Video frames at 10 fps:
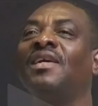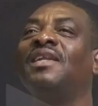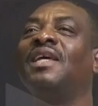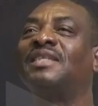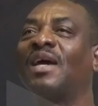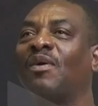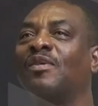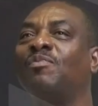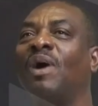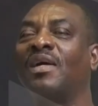they take
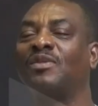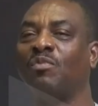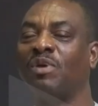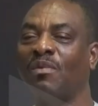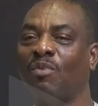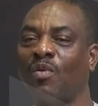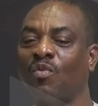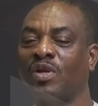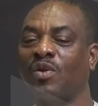us back to minimum wage,